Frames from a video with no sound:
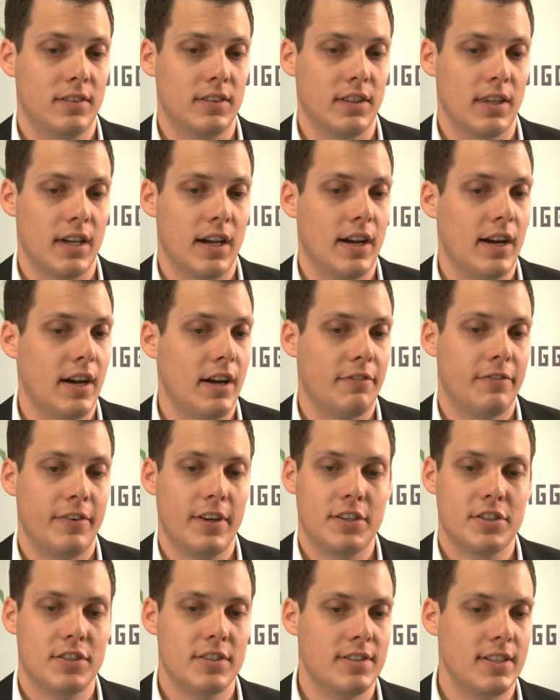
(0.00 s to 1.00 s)

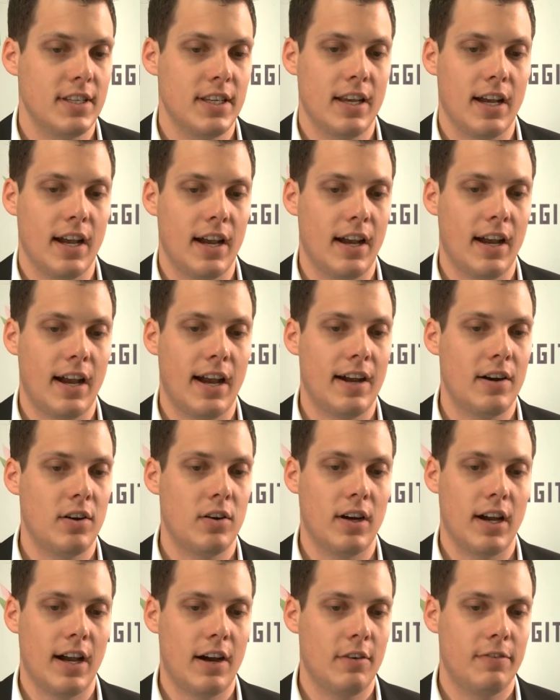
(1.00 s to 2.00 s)
Efficiency,
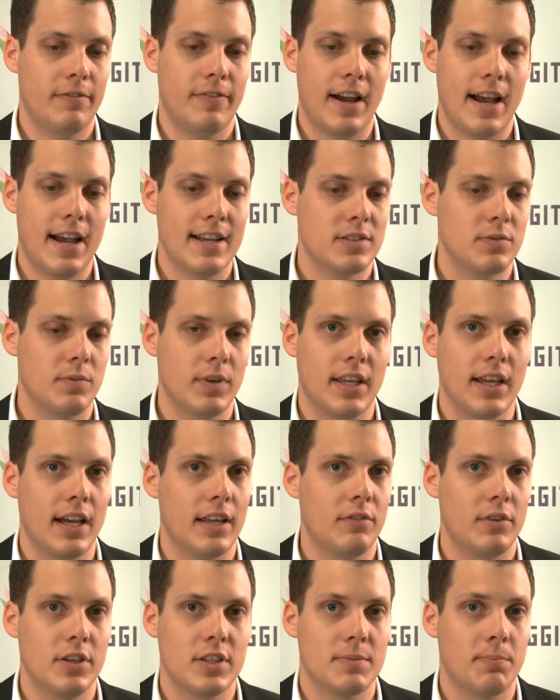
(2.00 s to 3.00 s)
how fast we
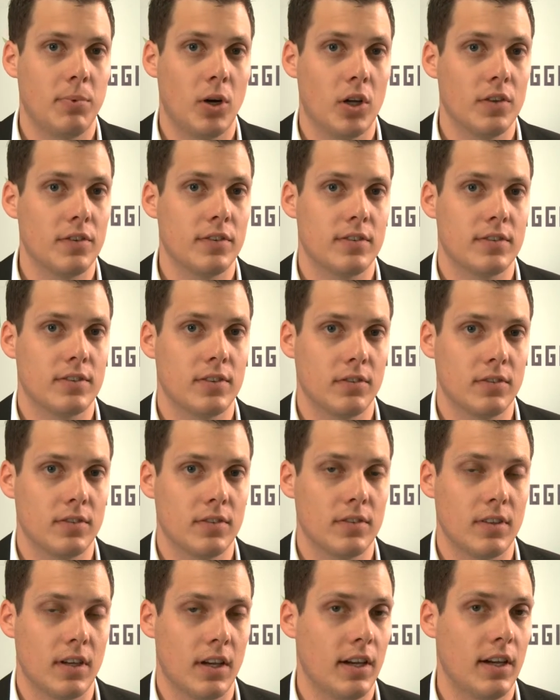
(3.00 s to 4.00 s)
can respond to
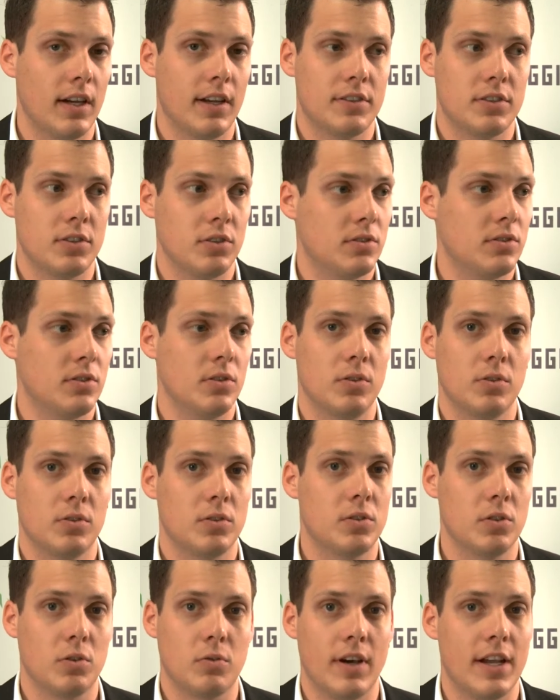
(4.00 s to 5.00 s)

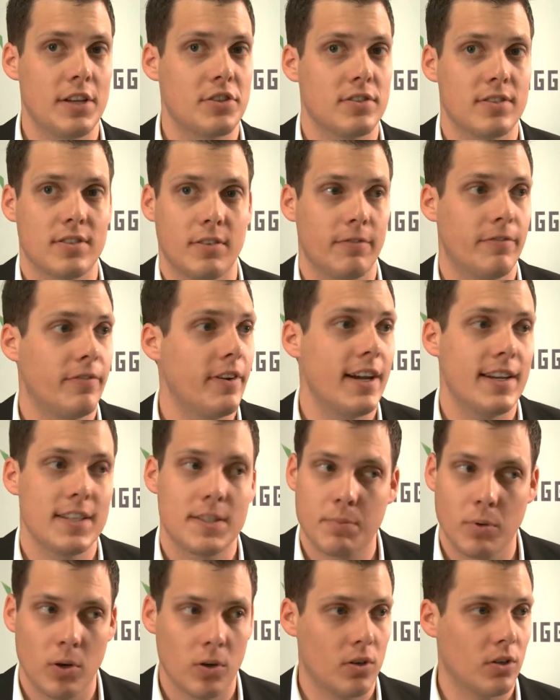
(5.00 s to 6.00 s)
questions on
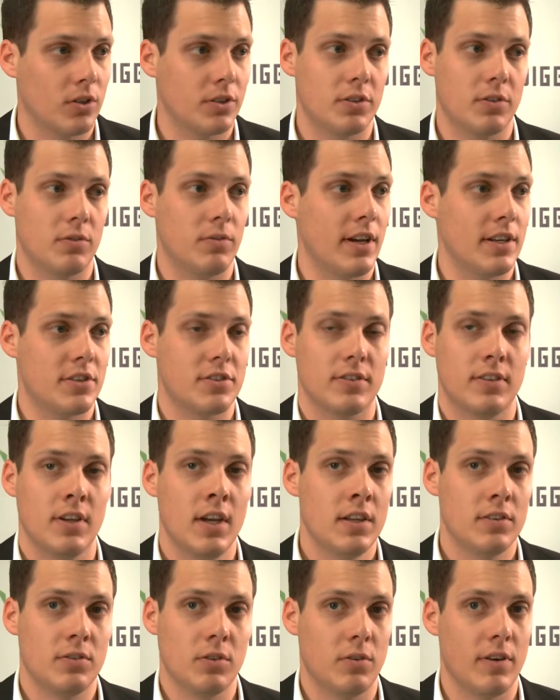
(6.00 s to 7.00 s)
Facebook or to
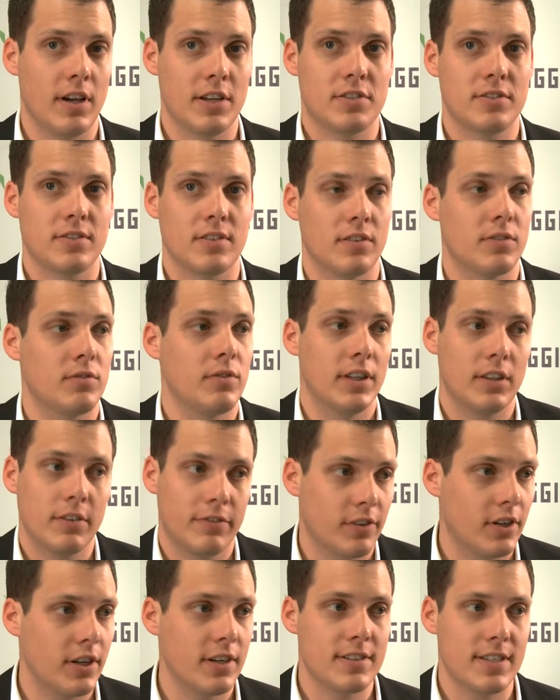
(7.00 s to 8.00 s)
questions on Twitter,
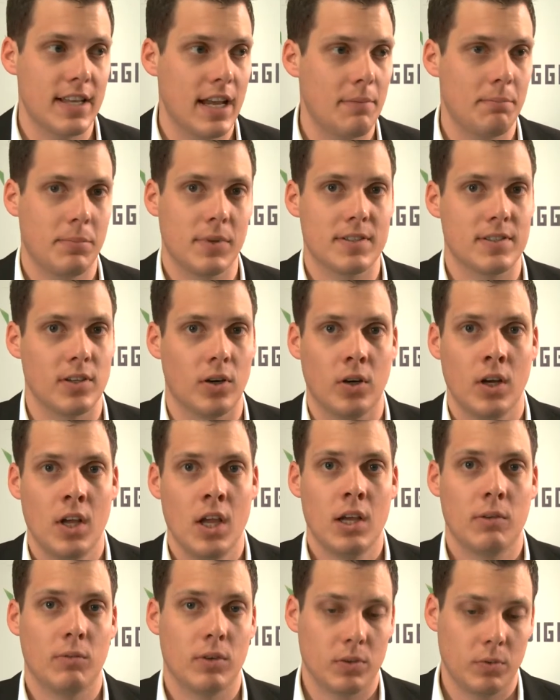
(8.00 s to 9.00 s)
for example. So
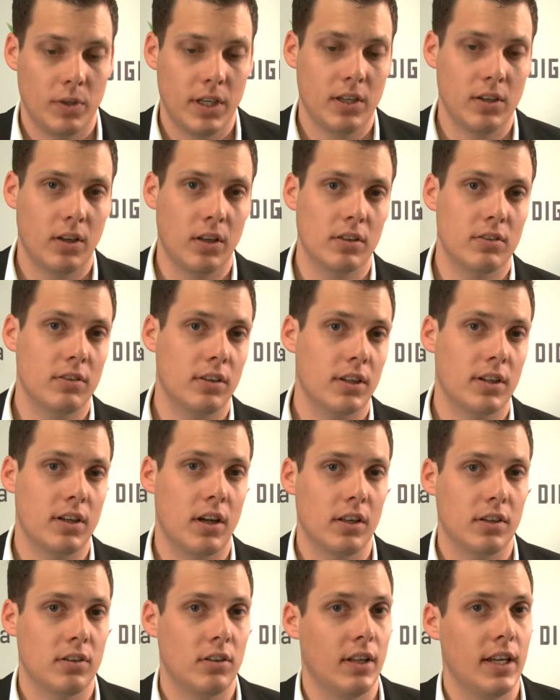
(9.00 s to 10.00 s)
what we
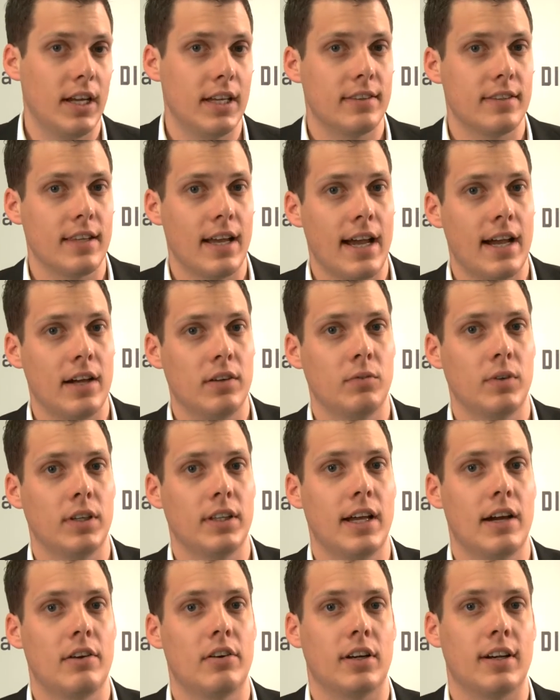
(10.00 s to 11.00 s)
calculate down
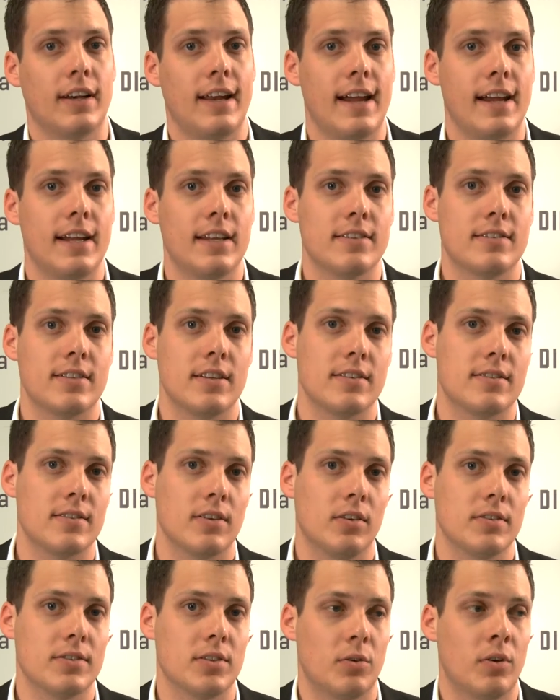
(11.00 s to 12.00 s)
with our clients is
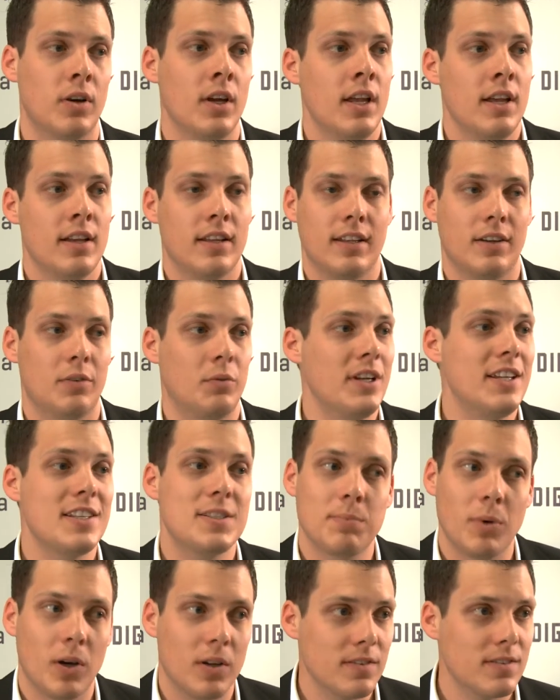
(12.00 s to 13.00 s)
also
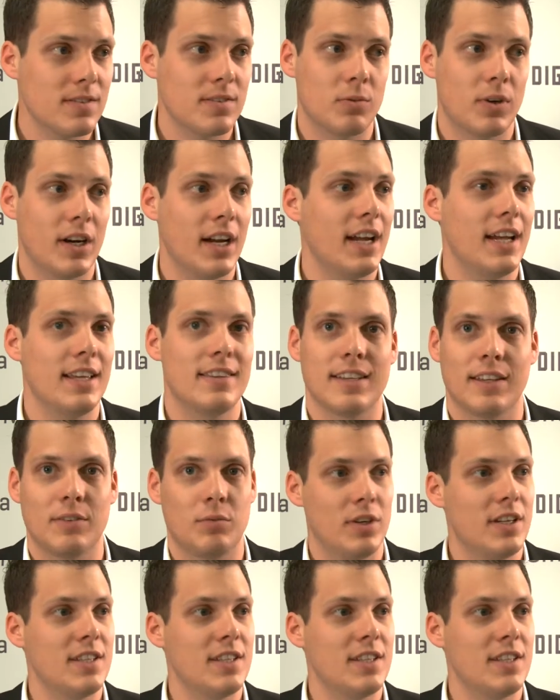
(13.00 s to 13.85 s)
response rate and